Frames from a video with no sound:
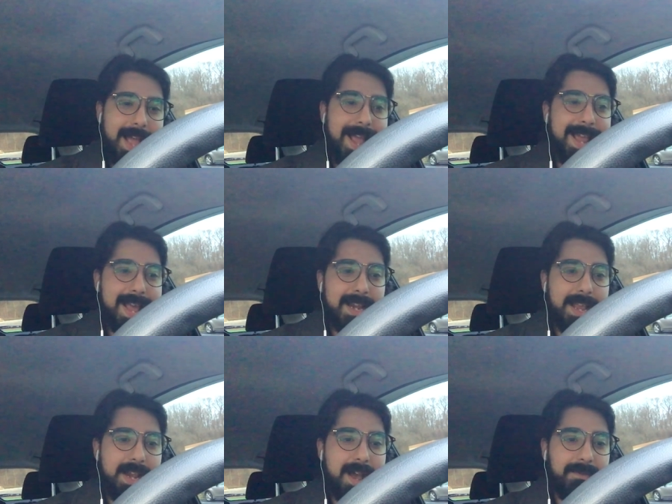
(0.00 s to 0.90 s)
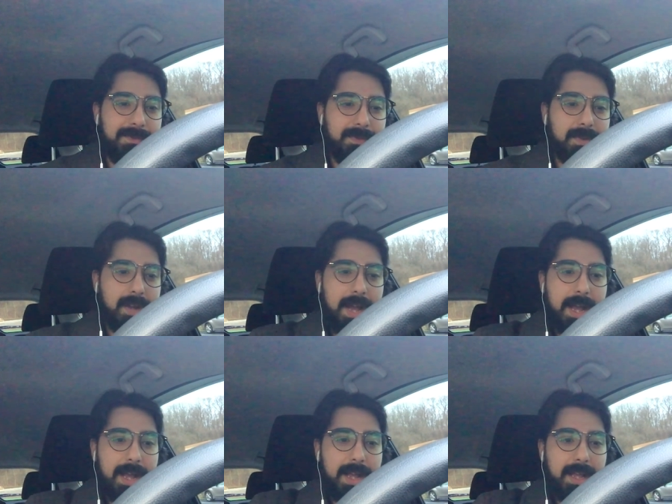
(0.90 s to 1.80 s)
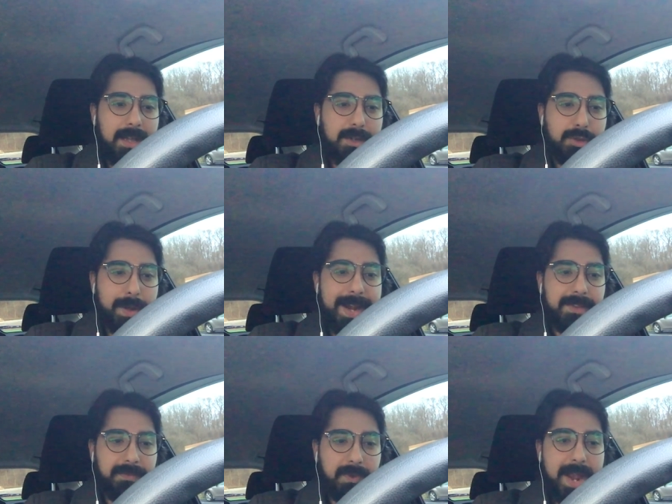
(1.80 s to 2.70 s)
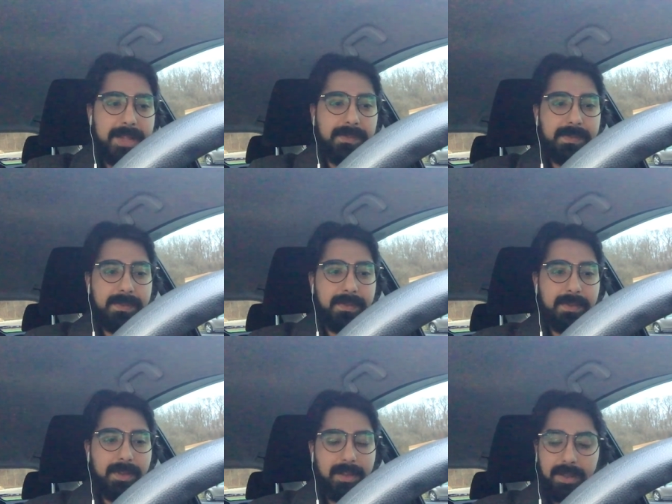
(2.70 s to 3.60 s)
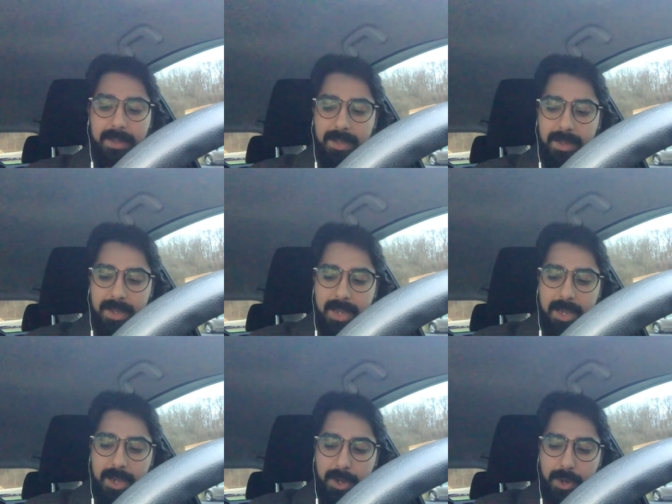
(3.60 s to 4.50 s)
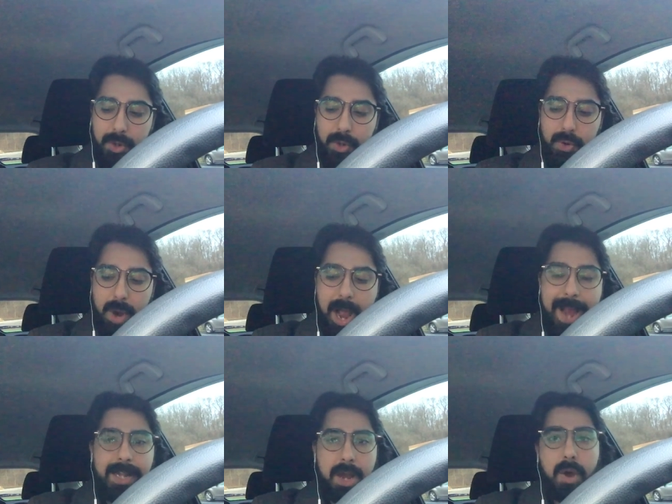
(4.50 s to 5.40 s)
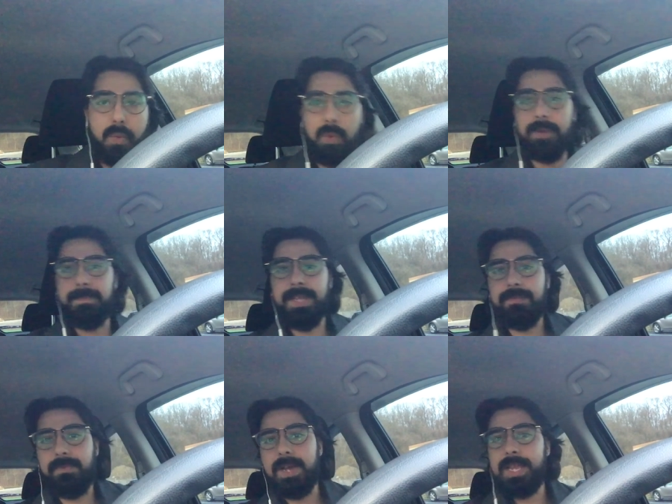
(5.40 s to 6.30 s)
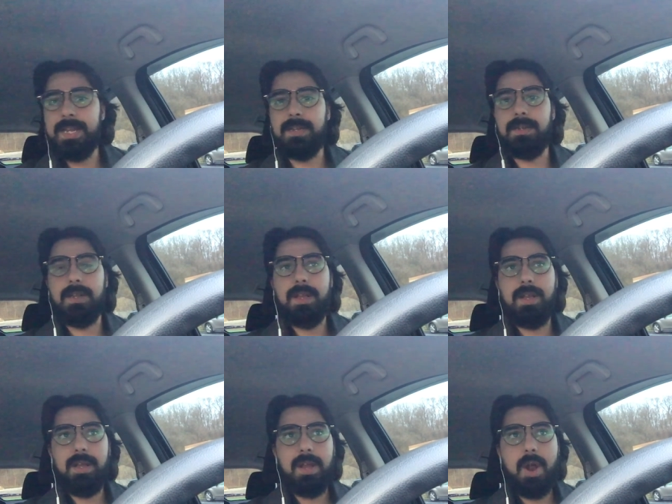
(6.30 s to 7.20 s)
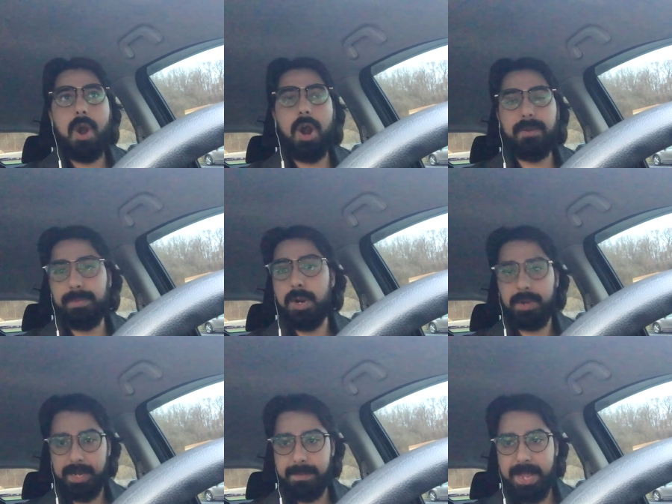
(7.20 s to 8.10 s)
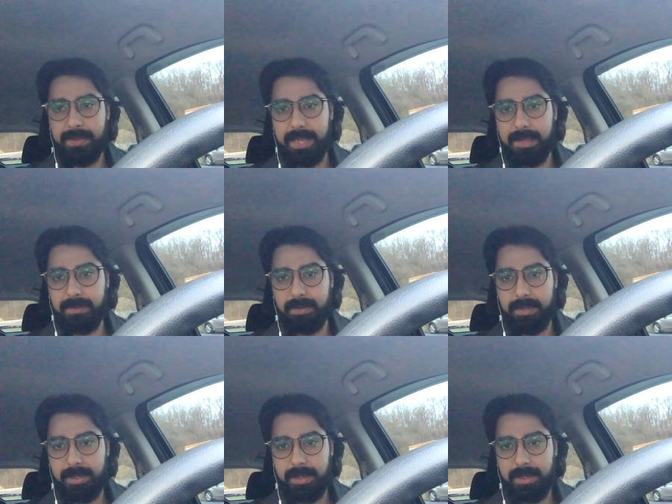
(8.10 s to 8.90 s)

I got enough uh, trans friends who I know would be fucking heartbroken about this.